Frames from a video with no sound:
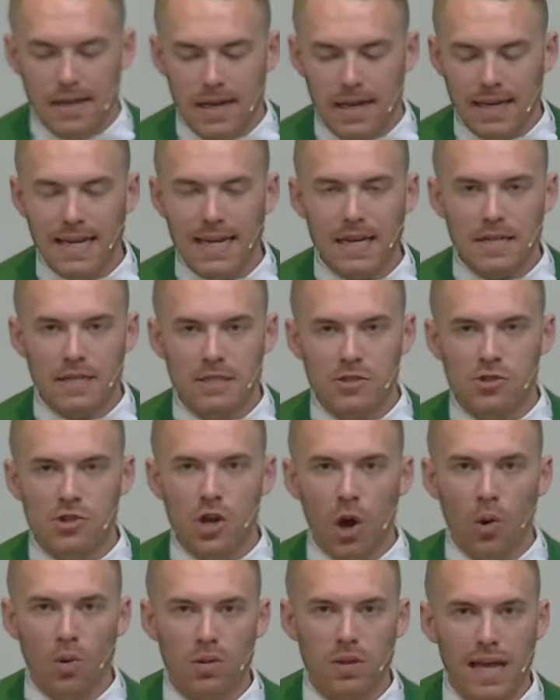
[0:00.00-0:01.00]
And it is
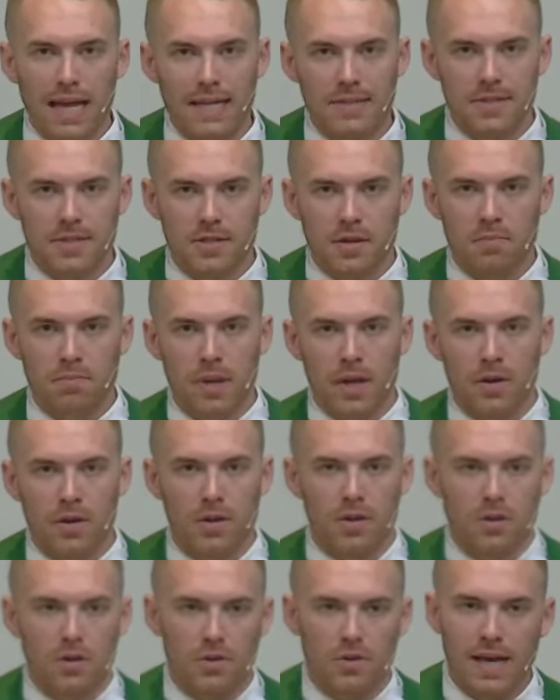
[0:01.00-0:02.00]
no less a
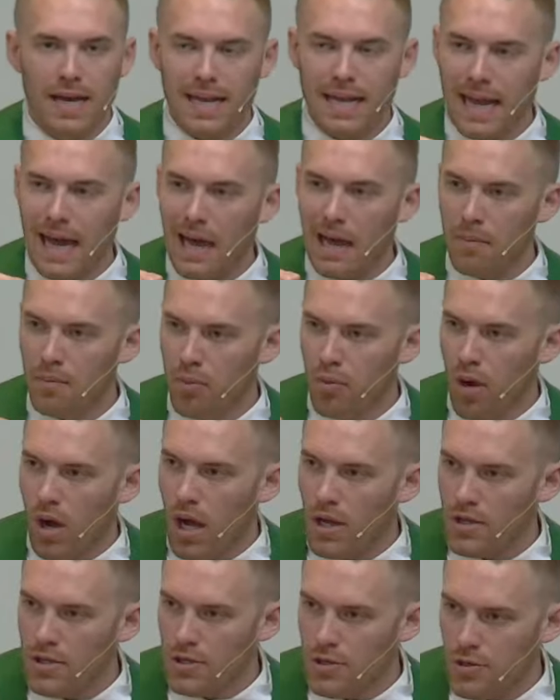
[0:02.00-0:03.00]
miracle that God
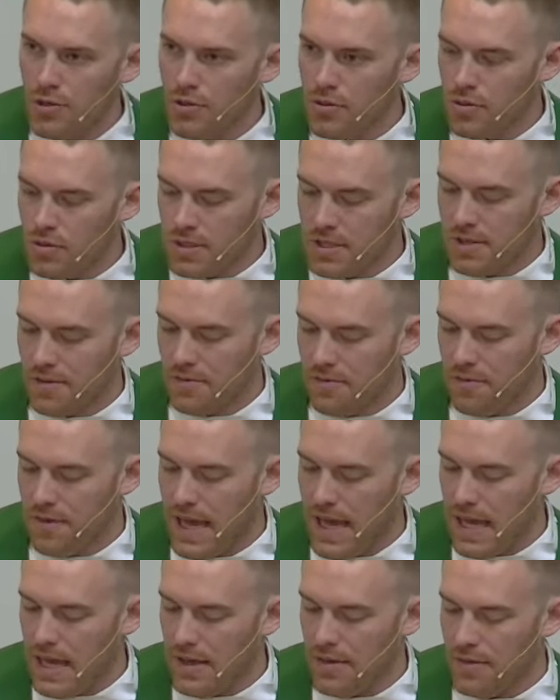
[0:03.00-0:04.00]
brought you to
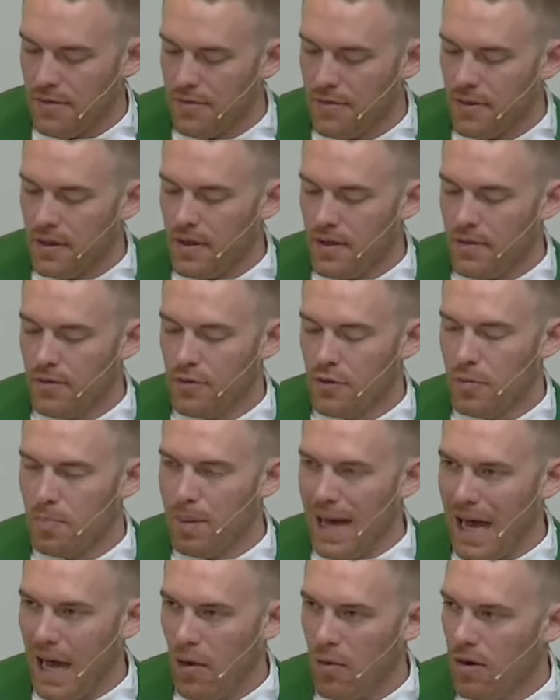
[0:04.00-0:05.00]
faith through the
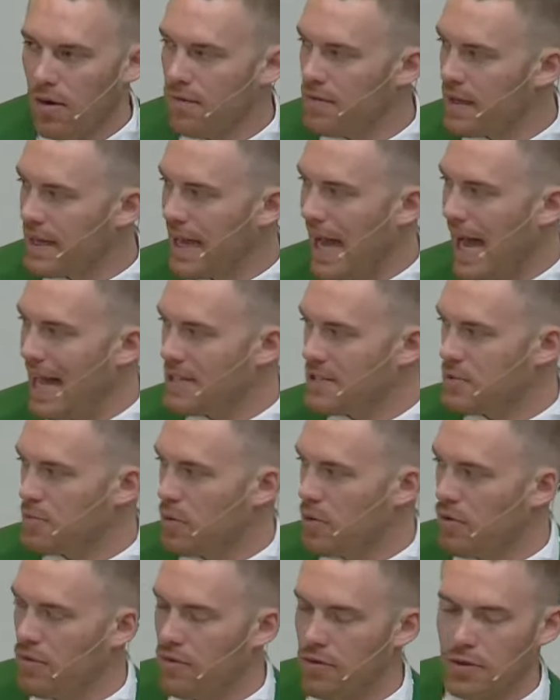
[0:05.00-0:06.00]
power of the
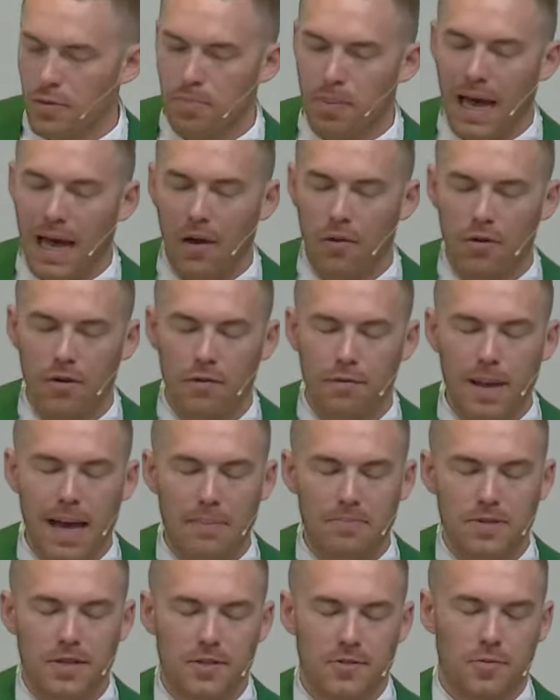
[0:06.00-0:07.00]
gospel and through the power of
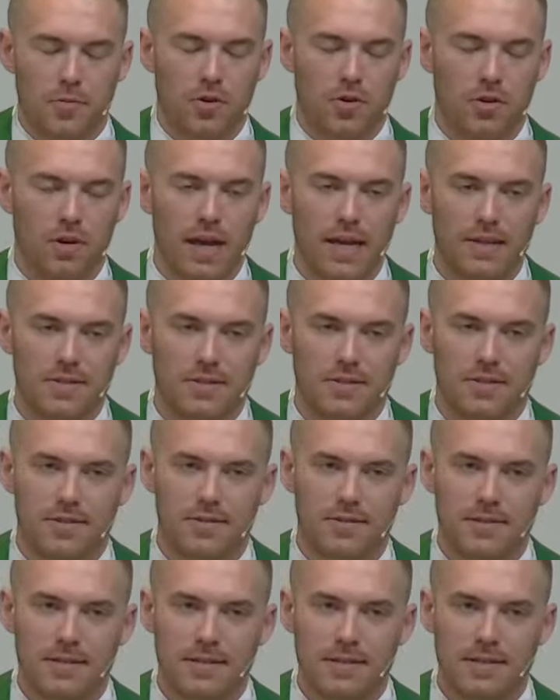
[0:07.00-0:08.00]
baptismal grace.
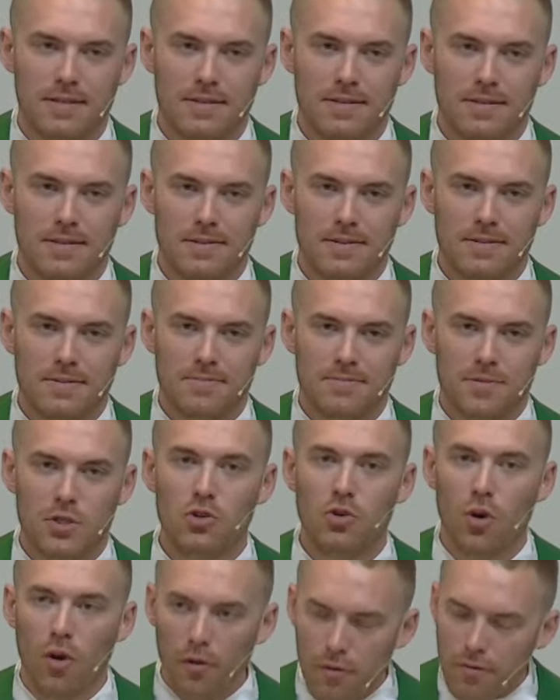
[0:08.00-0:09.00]

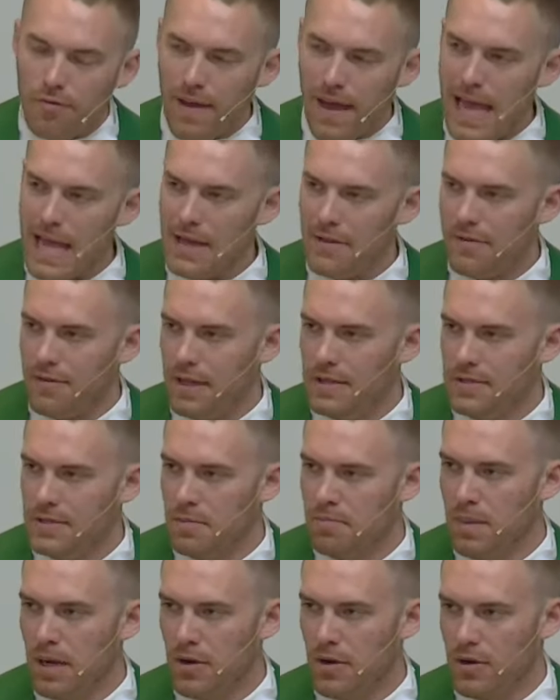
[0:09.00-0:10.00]
Your faith is a
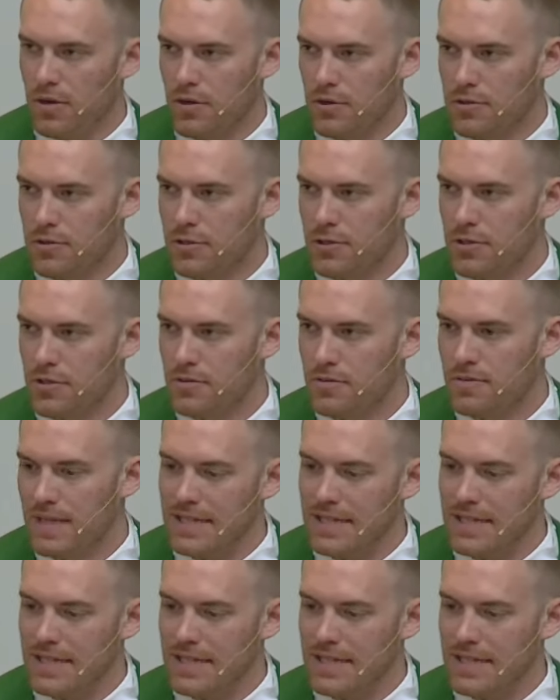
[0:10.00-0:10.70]
miracle too.